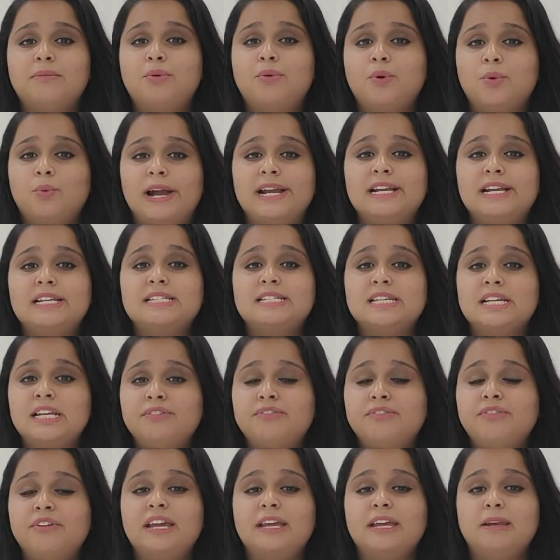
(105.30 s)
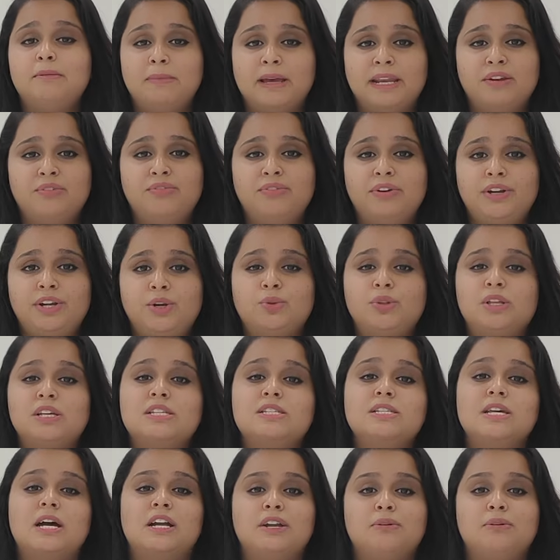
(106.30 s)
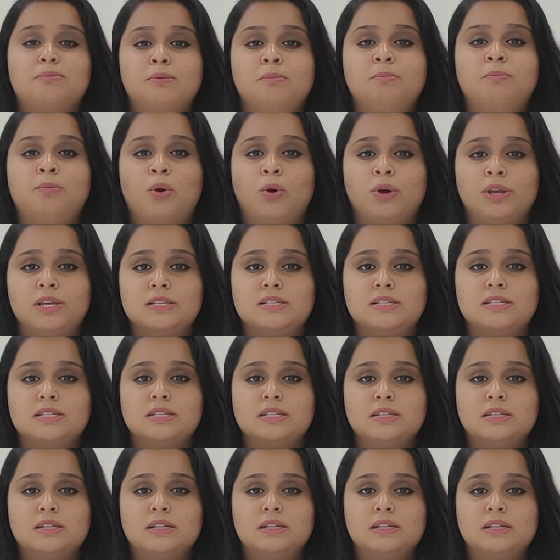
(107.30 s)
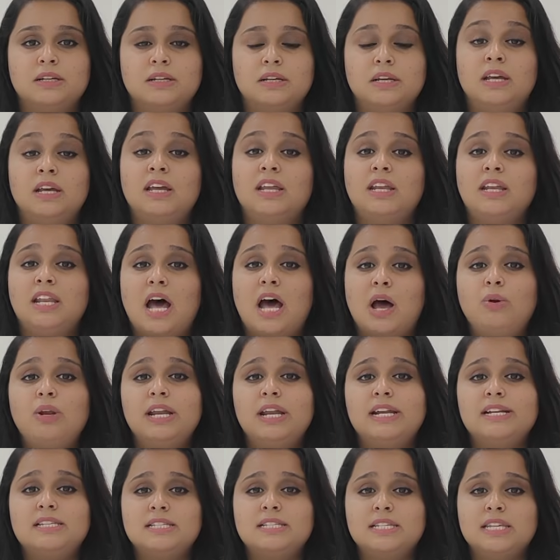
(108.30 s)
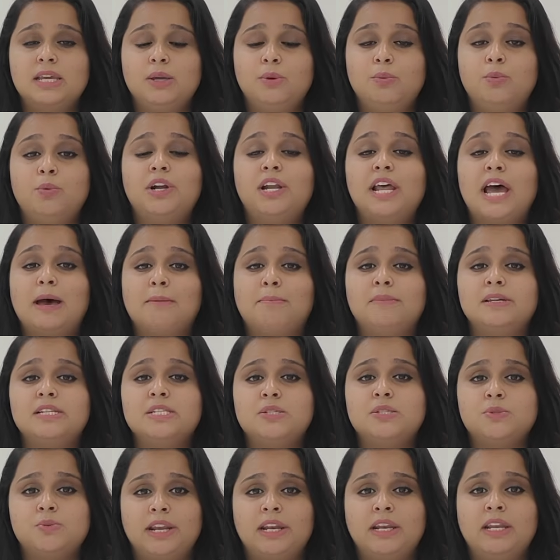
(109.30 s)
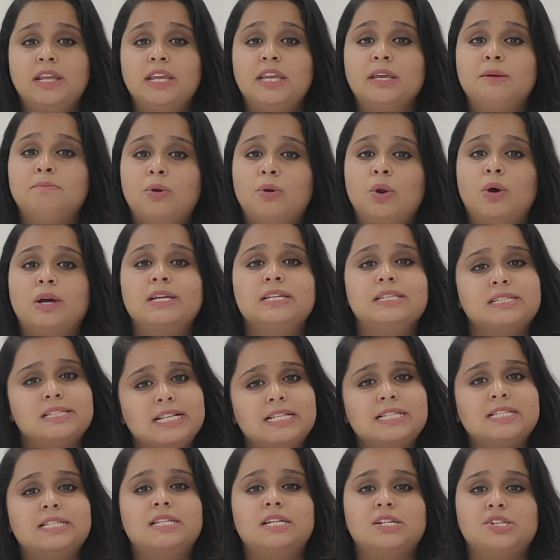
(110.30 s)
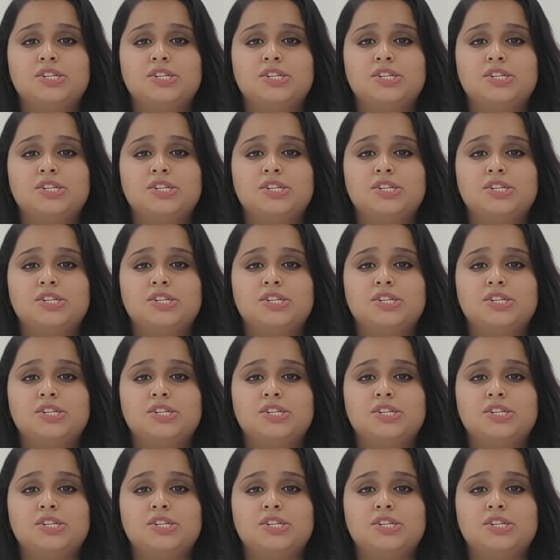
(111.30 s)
provide significant benefit to the startup employees. Now let's see what happens when employee sells the